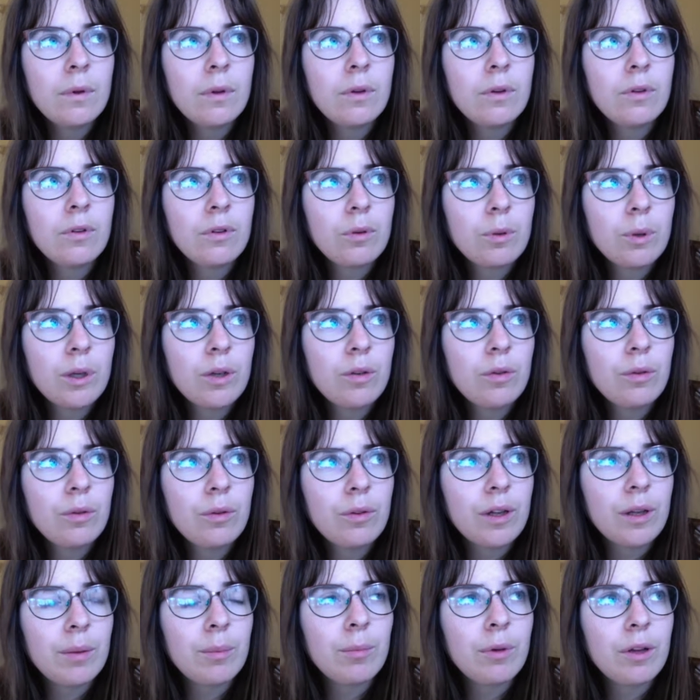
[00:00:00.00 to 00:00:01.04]
So I
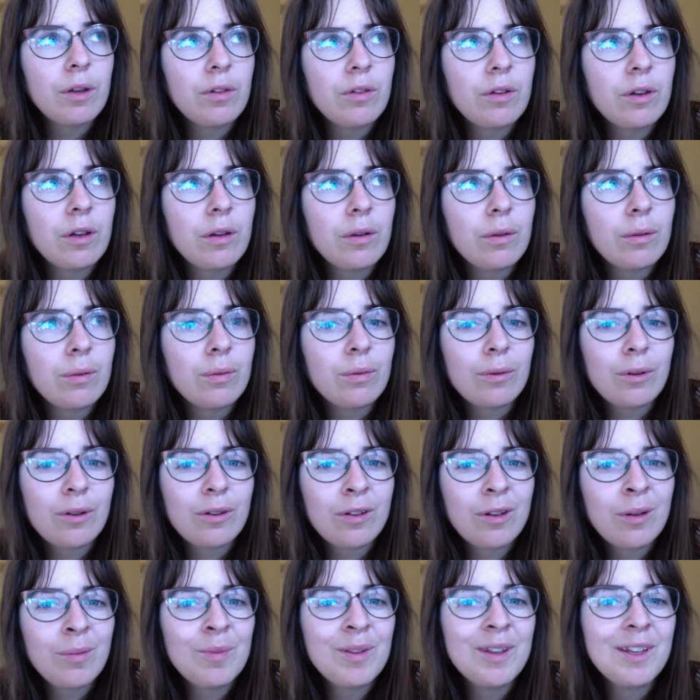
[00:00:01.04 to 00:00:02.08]
told that myself, or
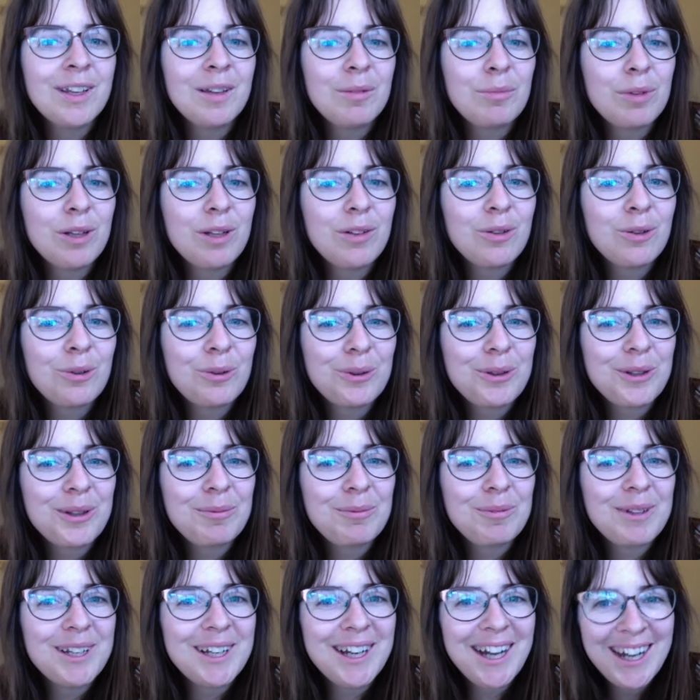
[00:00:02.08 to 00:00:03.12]
something in me told it
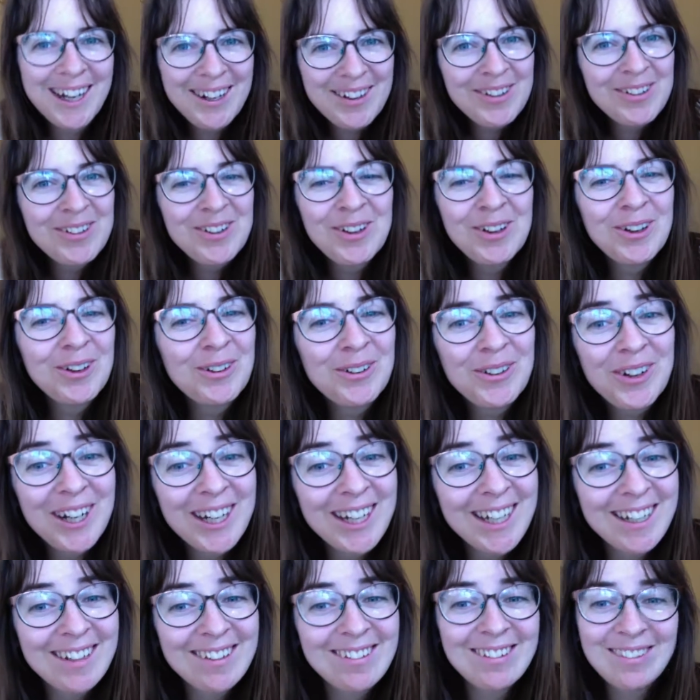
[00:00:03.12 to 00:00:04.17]
me. I don't know. I
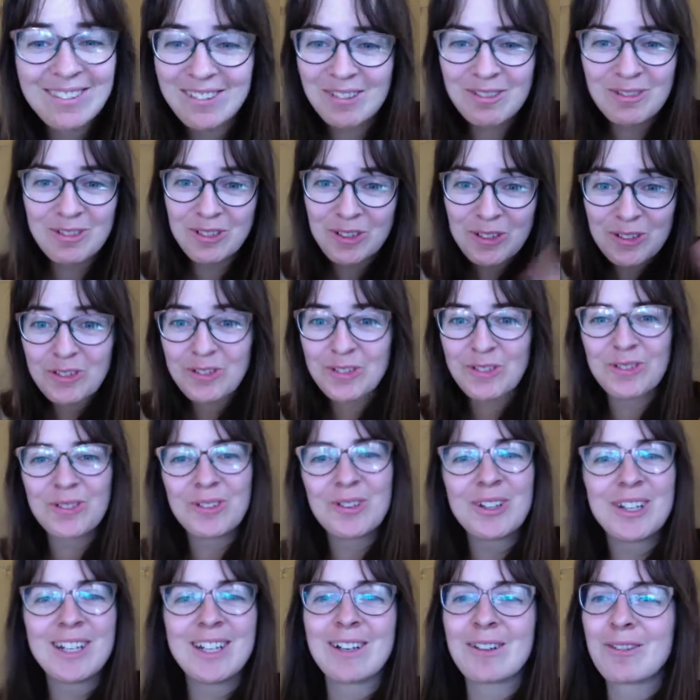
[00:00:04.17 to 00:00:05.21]
get so confused with
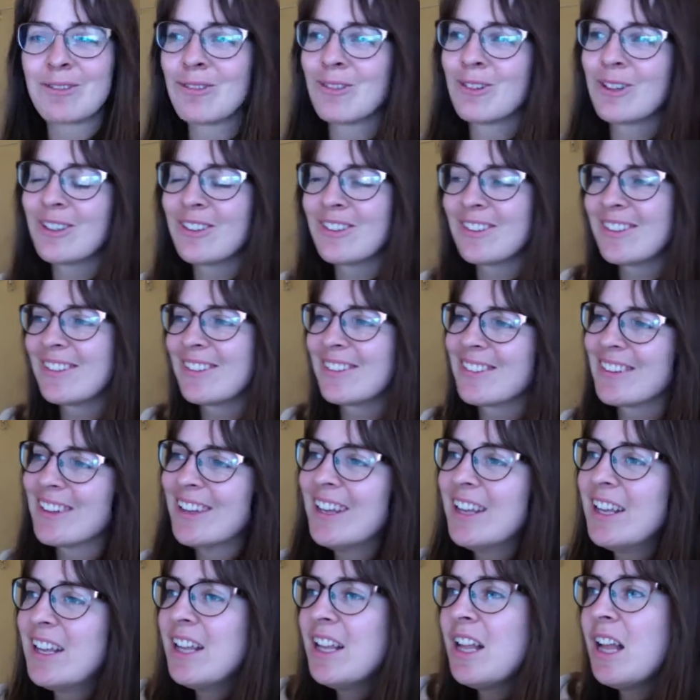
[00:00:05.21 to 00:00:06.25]
all the inner voices.
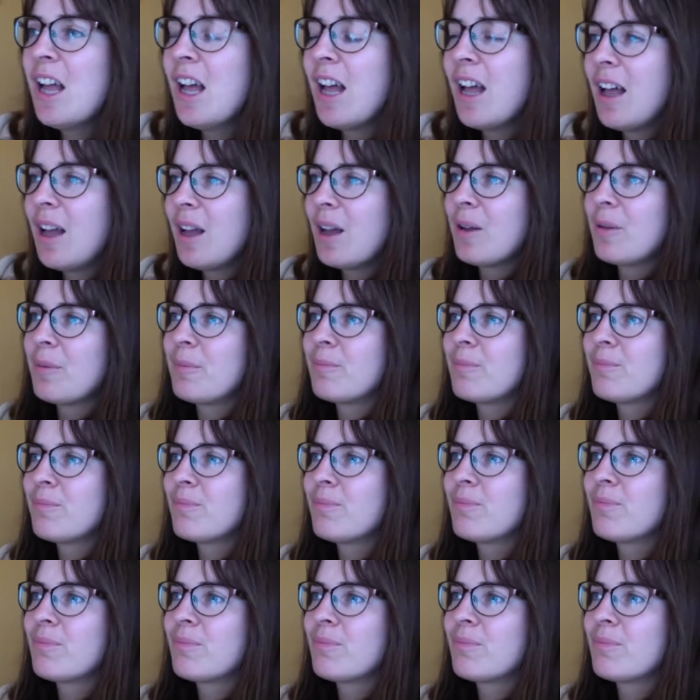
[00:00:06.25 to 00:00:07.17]
Yeah,